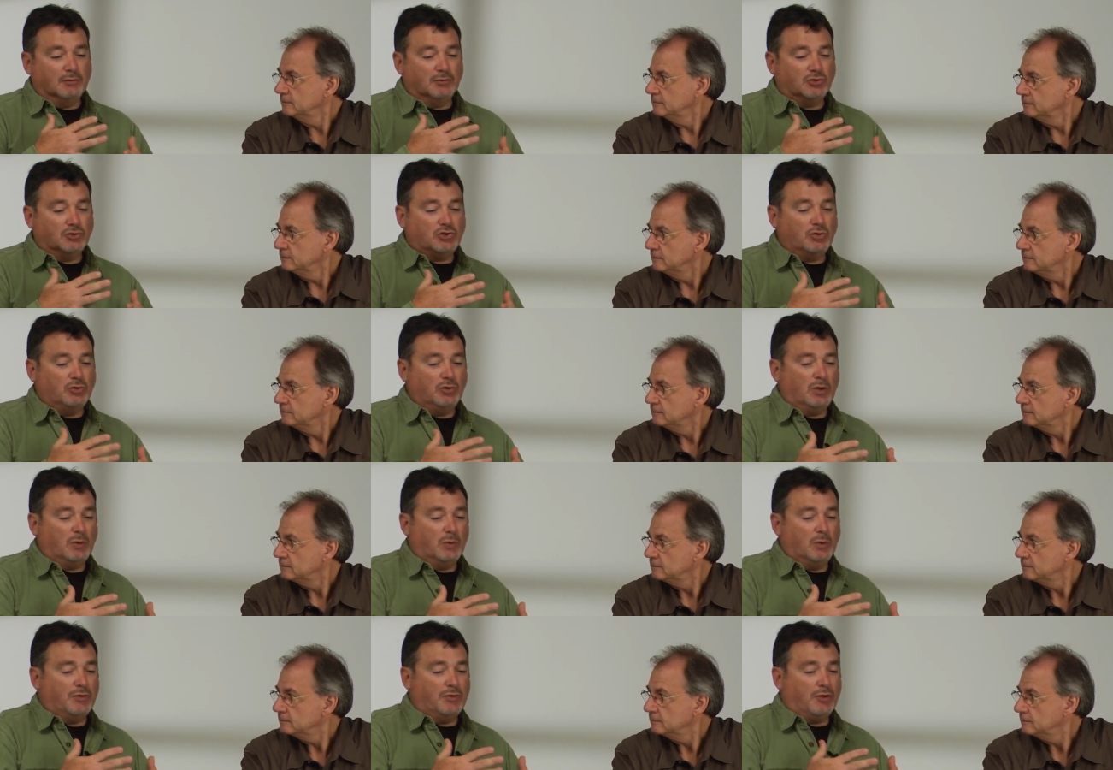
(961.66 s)
Speaker 1: shooting
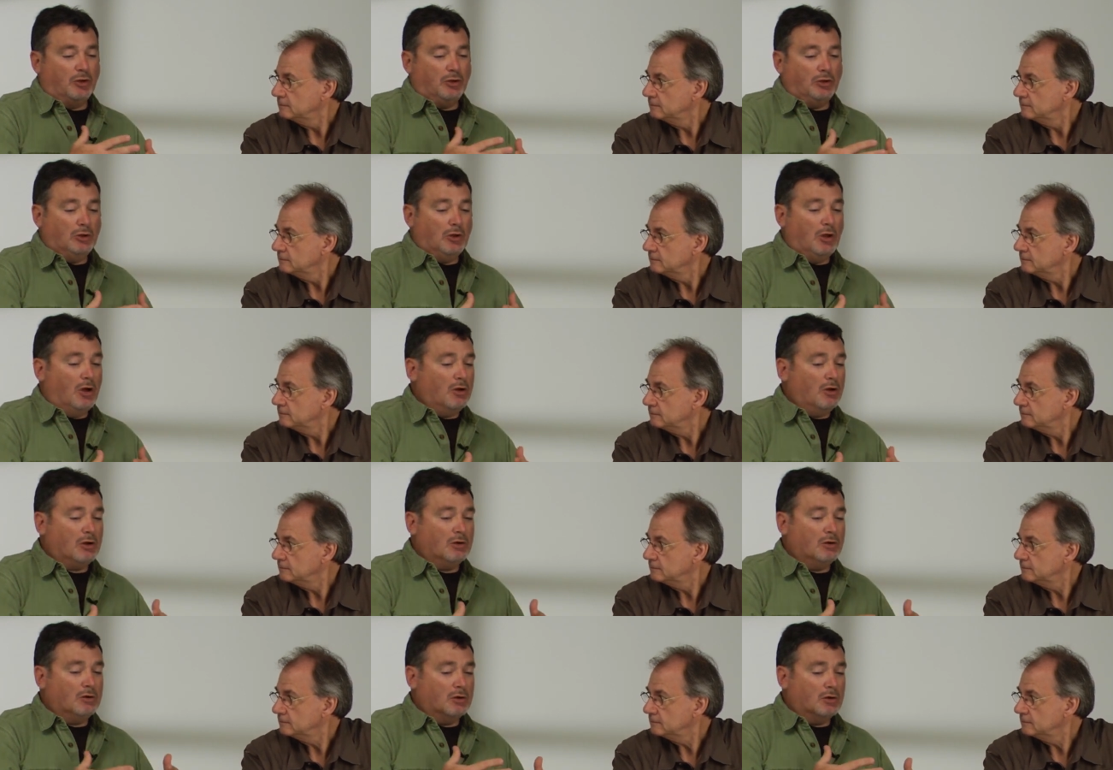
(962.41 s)
with a
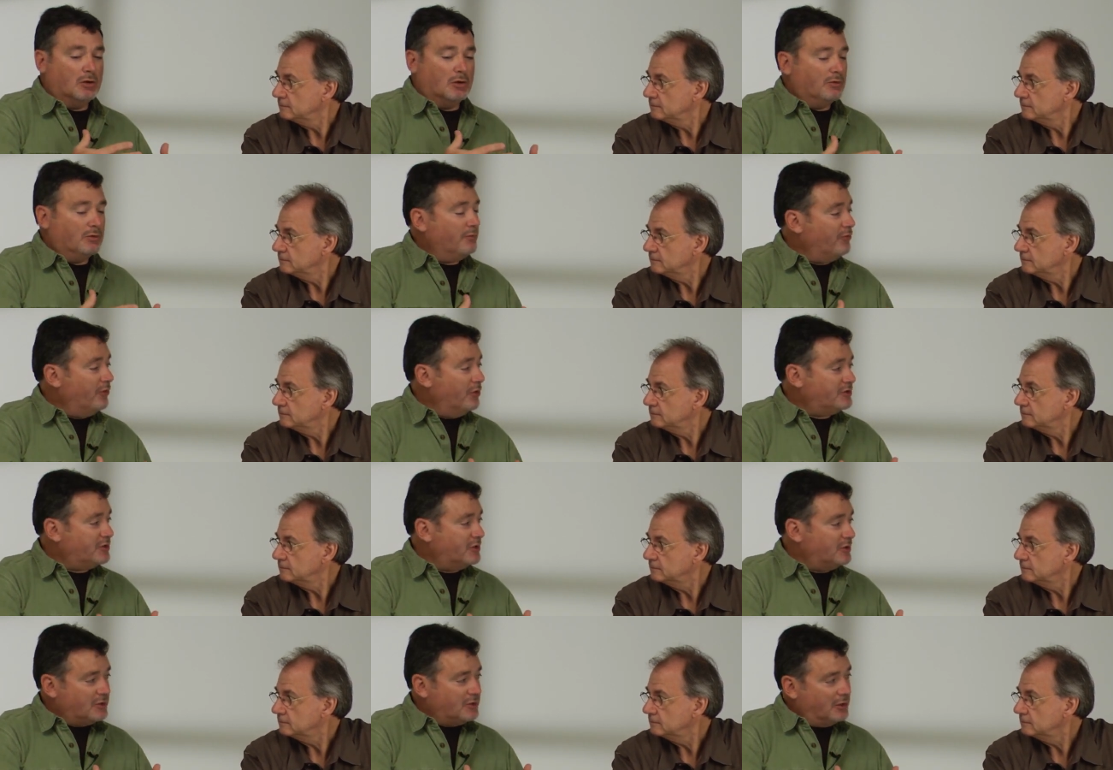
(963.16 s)
longer
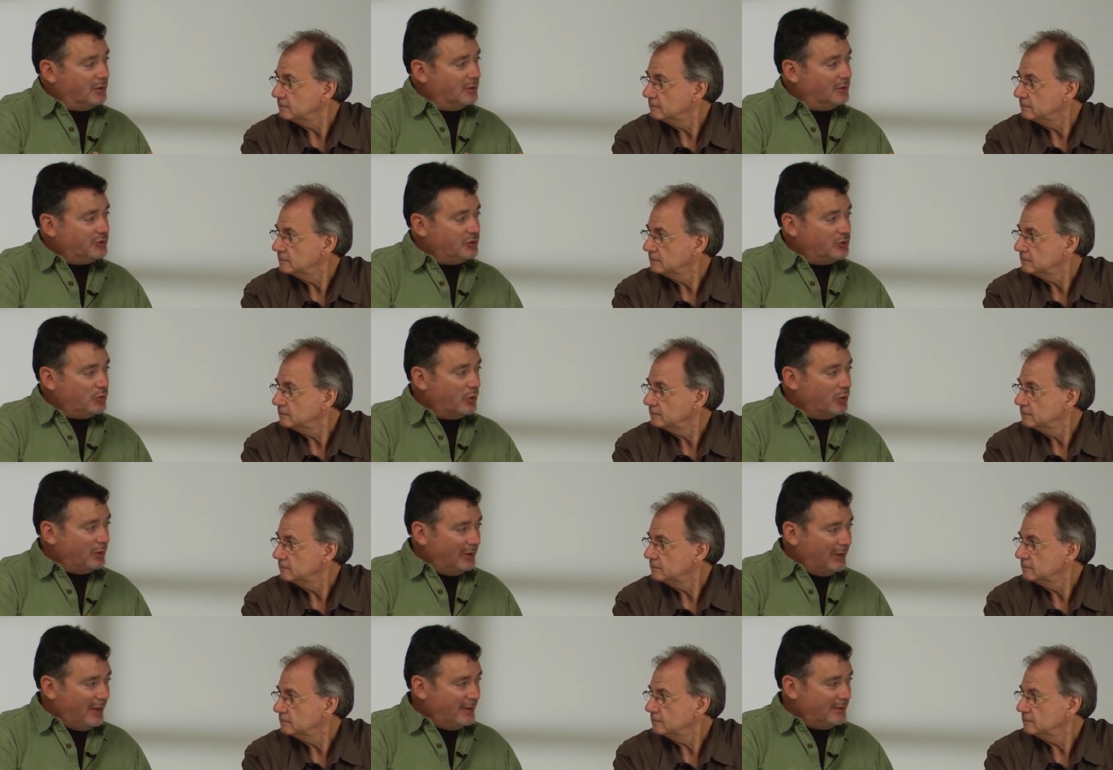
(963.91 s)
versus a short
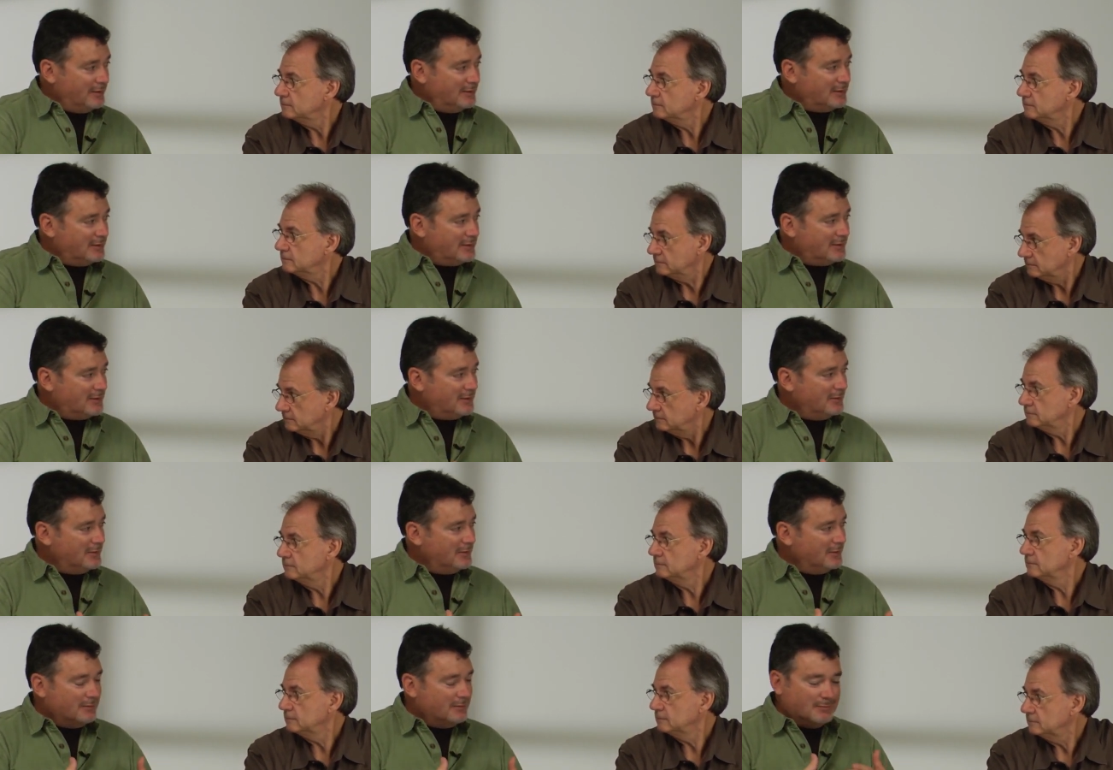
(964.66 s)
lens,
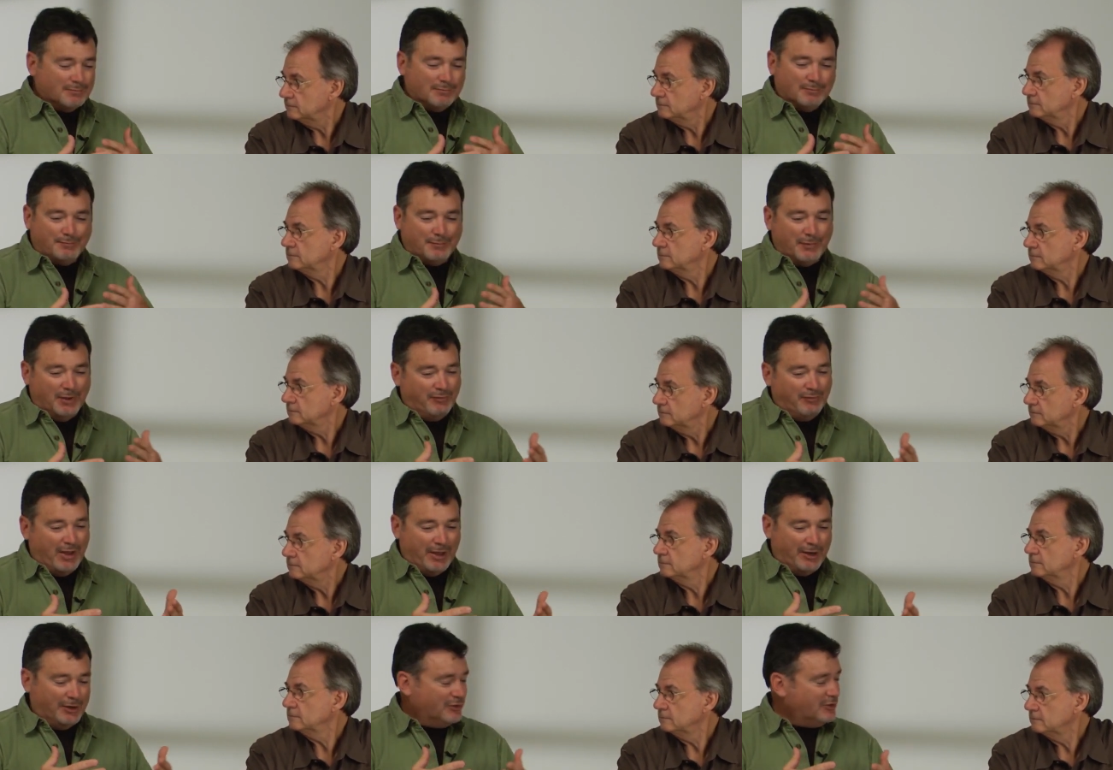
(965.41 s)

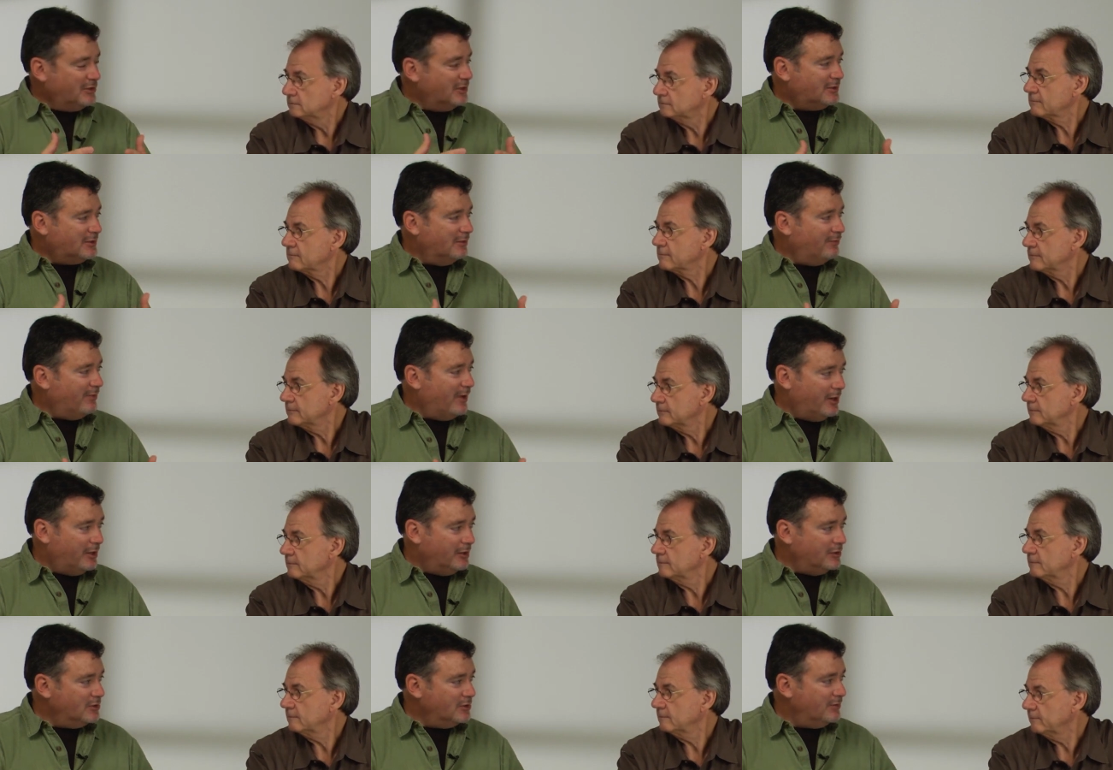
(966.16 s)
advantage,
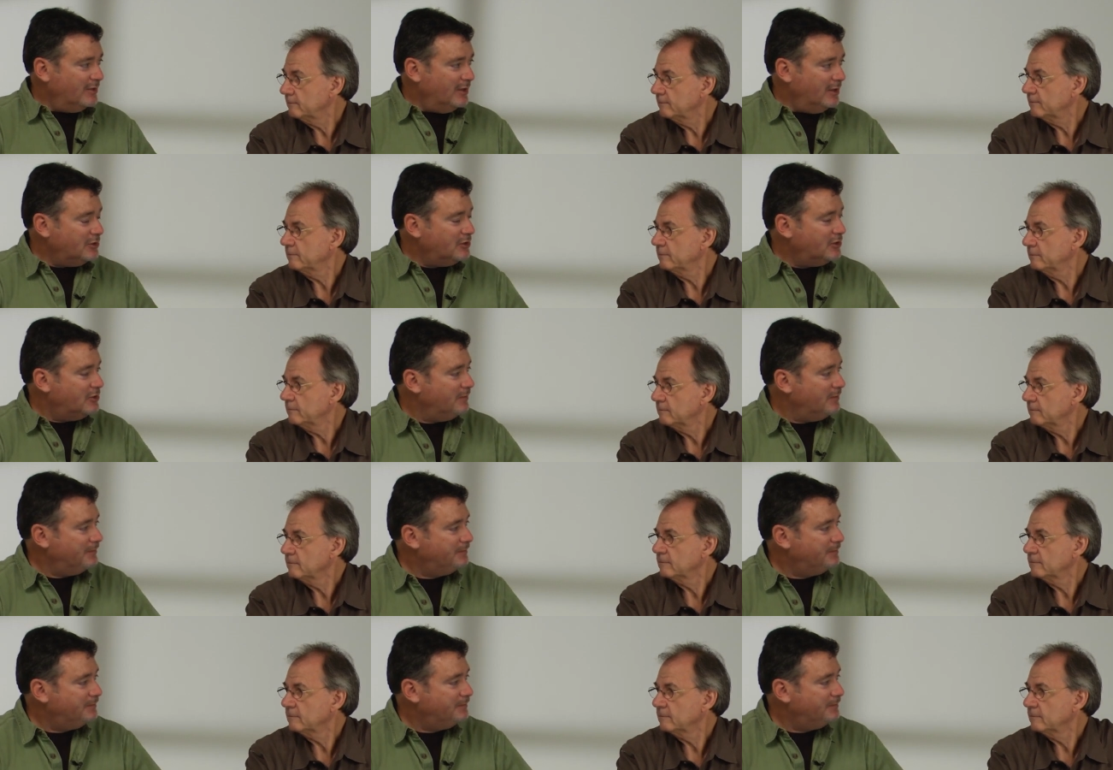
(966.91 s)
disadvantage of each.